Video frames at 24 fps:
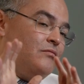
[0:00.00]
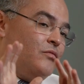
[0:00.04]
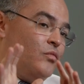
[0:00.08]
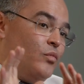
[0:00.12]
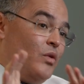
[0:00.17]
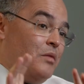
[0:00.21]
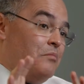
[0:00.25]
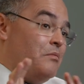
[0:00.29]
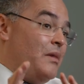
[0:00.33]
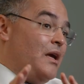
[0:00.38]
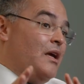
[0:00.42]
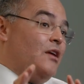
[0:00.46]

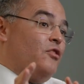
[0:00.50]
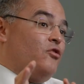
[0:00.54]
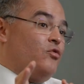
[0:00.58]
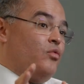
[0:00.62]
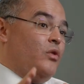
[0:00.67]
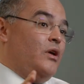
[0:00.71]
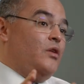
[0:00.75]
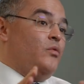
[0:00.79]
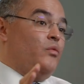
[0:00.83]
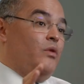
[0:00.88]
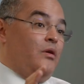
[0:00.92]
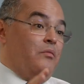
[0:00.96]
We may
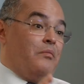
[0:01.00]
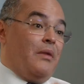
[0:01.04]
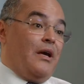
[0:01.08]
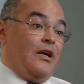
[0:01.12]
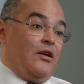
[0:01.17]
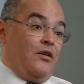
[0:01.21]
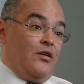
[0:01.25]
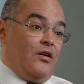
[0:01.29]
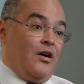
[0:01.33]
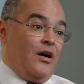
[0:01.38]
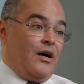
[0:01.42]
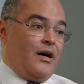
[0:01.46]
treat, we may
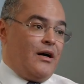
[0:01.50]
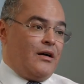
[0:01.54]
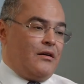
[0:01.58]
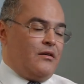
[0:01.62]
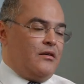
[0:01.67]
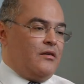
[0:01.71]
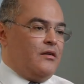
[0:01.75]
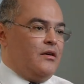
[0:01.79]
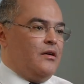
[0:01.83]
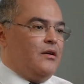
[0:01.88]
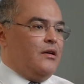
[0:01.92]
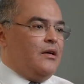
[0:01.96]

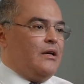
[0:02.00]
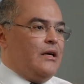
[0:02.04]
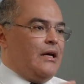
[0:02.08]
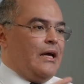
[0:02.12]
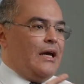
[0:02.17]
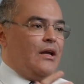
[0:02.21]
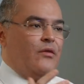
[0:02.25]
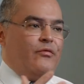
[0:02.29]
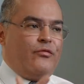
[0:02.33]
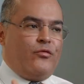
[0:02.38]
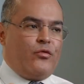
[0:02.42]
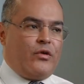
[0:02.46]
not.
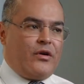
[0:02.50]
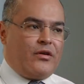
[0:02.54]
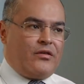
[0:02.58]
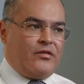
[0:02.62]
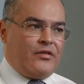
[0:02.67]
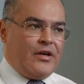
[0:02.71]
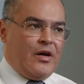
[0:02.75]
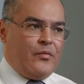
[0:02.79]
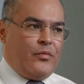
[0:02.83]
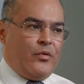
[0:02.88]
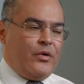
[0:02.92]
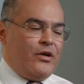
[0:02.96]
And for
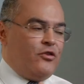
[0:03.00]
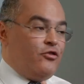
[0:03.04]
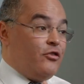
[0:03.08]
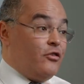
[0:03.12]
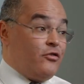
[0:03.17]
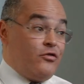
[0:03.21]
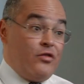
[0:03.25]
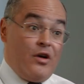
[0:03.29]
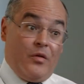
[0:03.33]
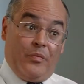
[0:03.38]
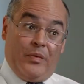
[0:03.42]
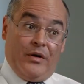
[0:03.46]
example, I
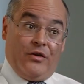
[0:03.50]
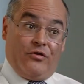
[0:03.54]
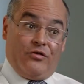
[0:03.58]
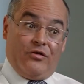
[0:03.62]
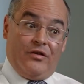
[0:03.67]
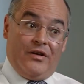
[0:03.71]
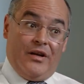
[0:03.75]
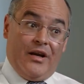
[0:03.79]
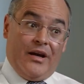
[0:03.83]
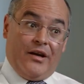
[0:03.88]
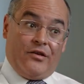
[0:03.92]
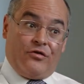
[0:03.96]
just saw a
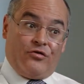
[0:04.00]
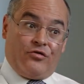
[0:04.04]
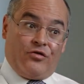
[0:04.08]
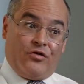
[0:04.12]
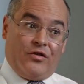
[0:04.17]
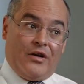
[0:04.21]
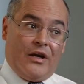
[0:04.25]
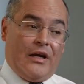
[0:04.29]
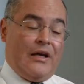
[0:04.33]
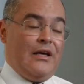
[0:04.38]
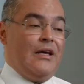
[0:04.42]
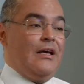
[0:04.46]
patient
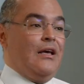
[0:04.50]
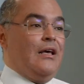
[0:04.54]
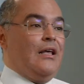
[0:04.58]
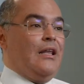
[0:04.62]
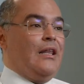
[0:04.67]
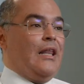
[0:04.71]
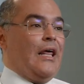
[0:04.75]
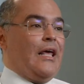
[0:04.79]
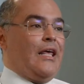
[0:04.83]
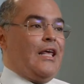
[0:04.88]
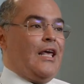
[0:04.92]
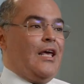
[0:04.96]
yesterday.
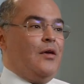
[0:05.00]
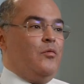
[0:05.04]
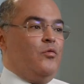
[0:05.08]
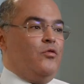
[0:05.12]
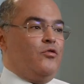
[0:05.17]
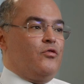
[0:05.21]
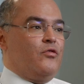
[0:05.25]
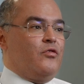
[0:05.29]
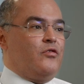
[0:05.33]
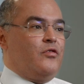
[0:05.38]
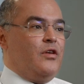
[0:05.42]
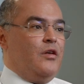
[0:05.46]
They came
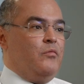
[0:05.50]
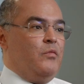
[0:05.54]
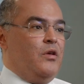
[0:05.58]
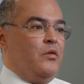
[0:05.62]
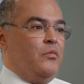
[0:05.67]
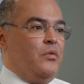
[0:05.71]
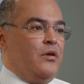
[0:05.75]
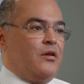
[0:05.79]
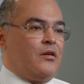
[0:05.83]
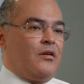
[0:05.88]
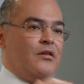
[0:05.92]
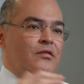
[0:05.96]
to see me
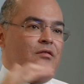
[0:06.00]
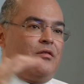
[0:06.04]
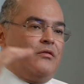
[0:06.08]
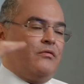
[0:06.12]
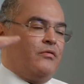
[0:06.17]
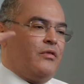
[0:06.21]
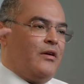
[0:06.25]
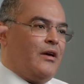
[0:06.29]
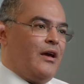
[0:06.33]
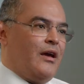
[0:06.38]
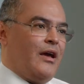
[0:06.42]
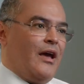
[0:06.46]
because it
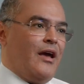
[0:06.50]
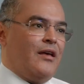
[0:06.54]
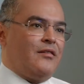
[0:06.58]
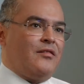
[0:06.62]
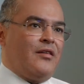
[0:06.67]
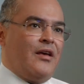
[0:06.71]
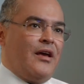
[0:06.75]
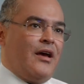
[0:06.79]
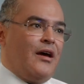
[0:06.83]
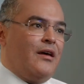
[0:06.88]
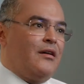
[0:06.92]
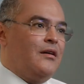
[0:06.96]
has
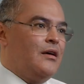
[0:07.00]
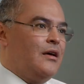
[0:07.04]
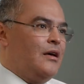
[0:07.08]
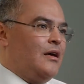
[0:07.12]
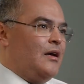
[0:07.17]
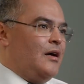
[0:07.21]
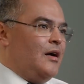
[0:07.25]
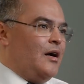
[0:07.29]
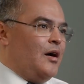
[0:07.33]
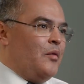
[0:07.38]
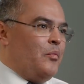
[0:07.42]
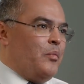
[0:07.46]
had
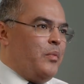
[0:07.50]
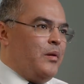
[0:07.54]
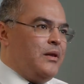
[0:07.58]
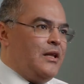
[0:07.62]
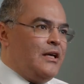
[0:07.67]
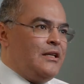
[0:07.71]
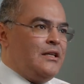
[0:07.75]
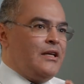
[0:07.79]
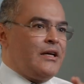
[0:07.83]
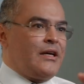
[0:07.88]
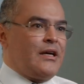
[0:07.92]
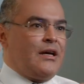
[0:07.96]
a
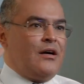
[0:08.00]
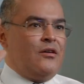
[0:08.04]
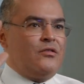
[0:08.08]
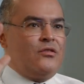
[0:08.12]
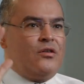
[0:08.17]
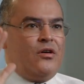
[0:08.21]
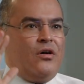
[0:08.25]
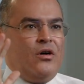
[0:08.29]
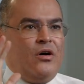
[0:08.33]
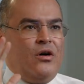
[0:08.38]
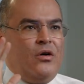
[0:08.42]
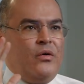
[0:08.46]
platelet count
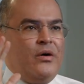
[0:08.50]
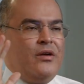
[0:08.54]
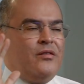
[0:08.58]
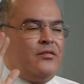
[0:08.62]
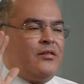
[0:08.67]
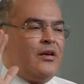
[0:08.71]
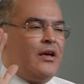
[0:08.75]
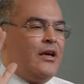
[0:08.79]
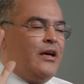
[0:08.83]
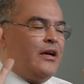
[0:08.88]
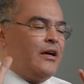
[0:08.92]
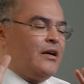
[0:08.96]

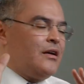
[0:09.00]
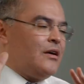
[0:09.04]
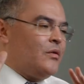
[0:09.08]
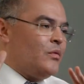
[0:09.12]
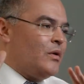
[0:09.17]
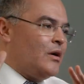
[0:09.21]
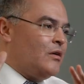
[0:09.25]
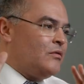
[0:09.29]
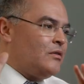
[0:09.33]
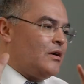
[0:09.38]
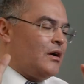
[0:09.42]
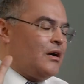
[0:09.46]
always hanging
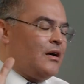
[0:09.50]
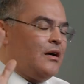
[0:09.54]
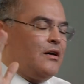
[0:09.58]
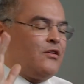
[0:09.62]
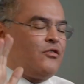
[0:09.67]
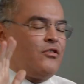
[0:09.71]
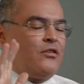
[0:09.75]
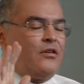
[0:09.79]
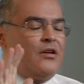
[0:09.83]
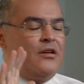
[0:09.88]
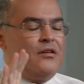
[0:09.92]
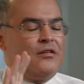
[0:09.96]
around
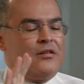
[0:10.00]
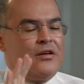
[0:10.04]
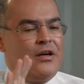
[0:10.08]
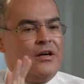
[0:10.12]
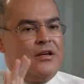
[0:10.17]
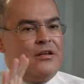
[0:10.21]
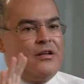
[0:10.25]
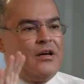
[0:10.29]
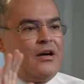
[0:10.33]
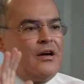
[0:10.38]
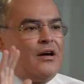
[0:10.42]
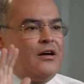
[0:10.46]

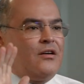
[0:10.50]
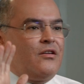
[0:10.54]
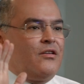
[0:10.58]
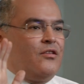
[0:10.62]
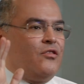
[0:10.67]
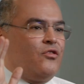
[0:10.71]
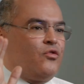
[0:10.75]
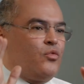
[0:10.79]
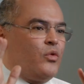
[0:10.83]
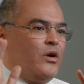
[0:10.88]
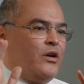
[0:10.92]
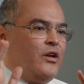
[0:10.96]
110,
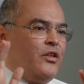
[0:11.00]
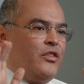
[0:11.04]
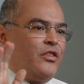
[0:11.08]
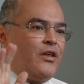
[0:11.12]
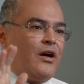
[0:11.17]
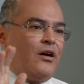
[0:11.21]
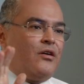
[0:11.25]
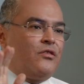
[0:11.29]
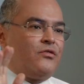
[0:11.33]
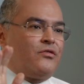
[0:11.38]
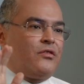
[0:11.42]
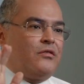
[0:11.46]

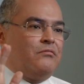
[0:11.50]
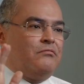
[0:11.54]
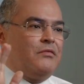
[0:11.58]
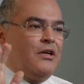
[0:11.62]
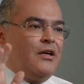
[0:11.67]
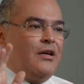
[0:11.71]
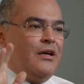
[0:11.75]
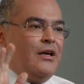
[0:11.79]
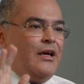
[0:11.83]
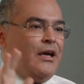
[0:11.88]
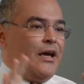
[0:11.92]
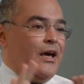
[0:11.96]
120,000,
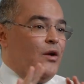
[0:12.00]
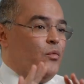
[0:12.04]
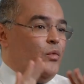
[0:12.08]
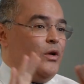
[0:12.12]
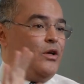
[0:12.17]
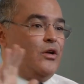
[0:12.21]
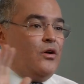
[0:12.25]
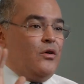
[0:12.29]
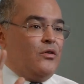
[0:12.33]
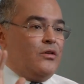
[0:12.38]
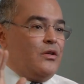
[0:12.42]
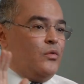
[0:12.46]
and we
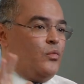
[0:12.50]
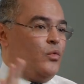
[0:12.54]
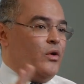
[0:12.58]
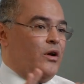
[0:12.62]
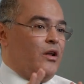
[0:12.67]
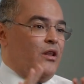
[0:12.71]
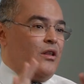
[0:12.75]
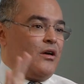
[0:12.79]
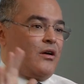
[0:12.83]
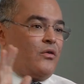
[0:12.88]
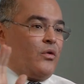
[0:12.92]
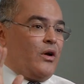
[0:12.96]
know that one
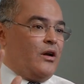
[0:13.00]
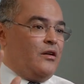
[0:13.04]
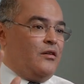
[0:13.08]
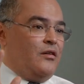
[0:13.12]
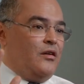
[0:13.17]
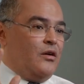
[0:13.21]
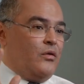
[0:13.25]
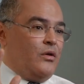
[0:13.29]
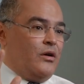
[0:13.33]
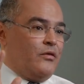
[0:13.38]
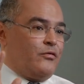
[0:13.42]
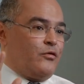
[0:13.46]
of the
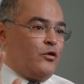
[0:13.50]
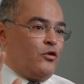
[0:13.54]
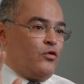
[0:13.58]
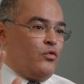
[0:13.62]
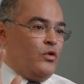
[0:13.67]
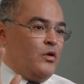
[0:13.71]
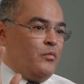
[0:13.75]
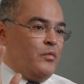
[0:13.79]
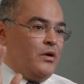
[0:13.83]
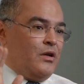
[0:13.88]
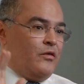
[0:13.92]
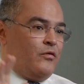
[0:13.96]
criteria for
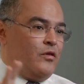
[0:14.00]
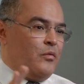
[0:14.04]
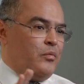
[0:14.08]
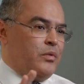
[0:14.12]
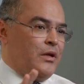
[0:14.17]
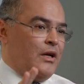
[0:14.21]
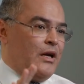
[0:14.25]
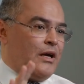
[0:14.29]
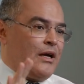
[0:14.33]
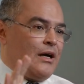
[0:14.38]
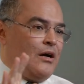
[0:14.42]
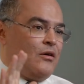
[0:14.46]
treatment if the
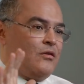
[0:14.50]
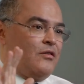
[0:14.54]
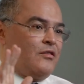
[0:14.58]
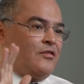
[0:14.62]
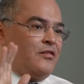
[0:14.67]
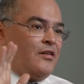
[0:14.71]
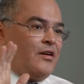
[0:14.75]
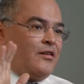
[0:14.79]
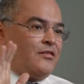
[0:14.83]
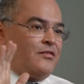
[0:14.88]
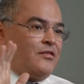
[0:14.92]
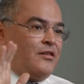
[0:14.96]
platelet count is
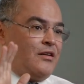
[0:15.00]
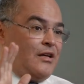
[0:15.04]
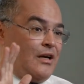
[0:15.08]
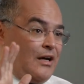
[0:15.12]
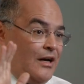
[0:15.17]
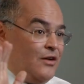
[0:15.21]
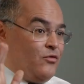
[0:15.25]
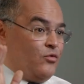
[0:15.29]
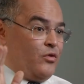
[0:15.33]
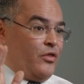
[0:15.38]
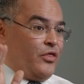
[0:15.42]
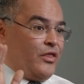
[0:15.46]
less than
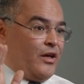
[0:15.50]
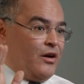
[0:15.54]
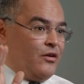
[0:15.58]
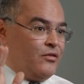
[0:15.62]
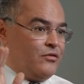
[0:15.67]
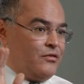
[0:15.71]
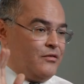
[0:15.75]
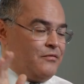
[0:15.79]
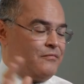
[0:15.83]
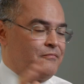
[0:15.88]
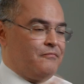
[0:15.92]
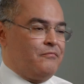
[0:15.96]

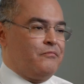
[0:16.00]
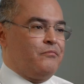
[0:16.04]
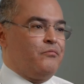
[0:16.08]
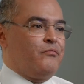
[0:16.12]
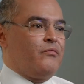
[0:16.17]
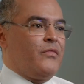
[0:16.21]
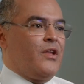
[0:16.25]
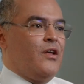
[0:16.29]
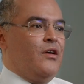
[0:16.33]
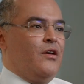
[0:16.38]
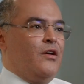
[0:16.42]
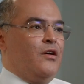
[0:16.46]
100,000.
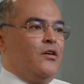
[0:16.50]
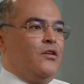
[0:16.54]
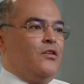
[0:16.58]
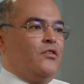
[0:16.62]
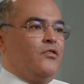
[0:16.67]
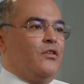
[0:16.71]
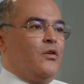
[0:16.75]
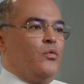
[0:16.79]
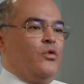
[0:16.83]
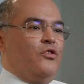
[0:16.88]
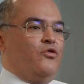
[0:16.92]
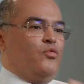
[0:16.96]

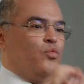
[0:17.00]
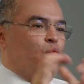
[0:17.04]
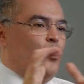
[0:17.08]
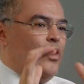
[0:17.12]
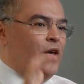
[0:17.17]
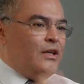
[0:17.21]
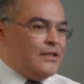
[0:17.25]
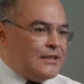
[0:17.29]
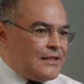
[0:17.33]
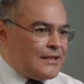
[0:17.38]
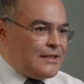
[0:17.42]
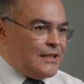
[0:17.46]
So there was
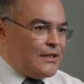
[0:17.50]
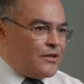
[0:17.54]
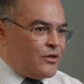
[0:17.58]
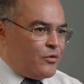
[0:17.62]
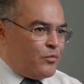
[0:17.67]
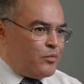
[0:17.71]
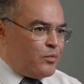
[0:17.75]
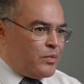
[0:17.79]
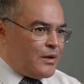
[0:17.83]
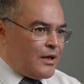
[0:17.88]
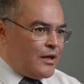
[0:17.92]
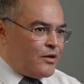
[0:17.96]
one single
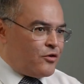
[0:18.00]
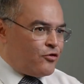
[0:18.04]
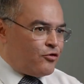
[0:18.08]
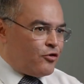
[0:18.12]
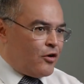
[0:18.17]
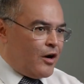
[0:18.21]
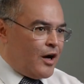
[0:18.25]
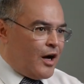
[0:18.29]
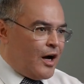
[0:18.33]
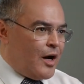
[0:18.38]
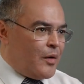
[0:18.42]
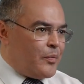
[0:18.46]
blood
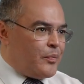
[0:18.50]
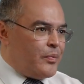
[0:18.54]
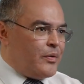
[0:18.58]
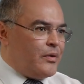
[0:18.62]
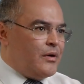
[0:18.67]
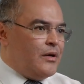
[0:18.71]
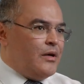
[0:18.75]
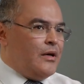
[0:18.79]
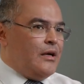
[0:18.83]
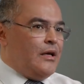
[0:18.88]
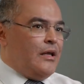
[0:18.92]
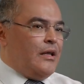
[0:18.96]
drop
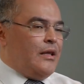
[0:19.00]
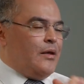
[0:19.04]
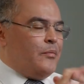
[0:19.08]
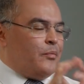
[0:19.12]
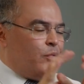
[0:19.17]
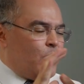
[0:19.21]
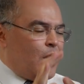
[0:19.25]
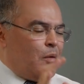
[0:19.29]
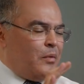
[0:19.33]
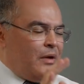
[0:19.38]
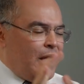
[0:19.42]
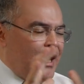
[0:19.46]
that
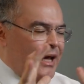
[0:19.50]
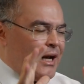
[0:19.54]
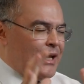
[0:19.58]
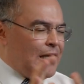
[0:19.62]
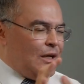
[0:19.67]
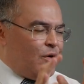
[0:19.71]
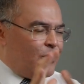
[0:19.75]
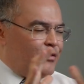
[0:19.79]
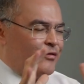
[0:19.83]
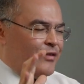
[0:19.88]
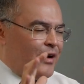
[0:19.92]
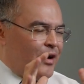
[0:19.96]
probably had a
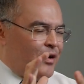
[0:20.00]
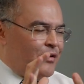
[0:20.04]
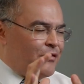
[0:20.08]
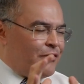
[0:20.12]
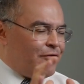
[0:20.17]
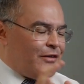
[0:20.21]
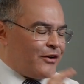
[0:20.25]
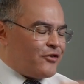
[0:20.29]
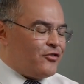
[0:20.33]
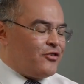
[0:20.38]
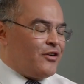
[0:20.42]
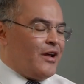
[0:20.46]
little viral
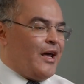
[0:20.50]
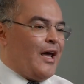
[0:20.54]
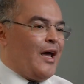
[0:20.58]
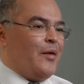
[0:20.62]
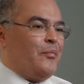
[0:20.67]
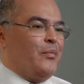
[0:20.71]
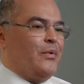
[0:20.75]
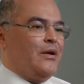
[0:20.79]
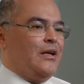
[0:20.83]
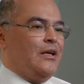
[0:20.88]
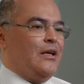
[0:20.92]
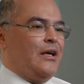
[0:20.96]
infection
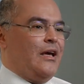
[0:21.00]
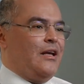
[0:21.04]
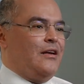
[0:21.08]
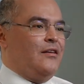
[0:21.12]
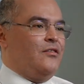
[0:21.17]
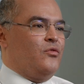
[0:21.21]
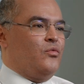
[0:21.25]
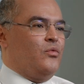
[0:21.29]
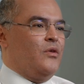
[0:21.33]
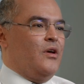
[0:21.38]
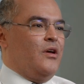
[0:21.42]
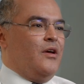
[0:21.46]
happening, and
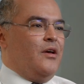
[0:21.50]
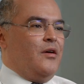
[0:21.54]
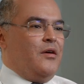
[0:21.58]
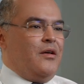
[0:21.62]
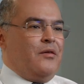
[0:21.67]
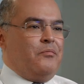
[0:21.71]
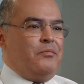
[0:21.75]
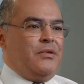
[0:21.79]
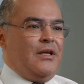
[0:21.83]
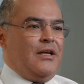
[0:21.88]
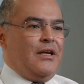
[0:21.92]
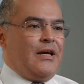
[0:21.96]
his
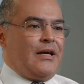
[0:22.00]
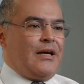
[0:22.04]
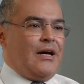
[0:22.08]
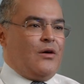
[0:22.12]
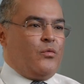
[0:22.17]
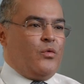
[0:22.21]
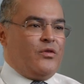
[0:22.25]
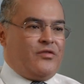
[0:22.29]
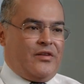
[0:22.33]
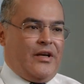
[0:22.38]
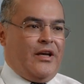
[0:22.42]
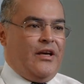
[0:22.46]
platelet
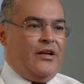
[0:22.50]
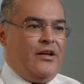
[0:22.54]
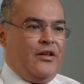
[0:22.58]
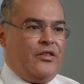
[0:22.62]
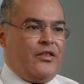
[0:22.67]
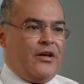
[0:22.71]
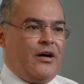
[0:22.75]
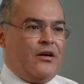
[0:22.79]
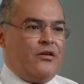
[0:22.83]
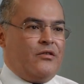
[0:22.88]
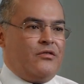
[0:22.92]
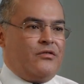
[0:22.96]
count was
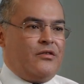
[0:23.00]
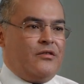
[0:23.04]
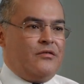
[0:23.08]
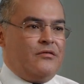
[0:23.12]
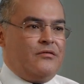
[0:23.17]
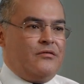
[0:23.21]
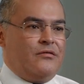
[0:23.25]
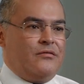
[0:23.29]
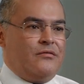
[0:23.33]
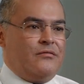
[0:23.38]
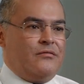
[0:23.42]
80,000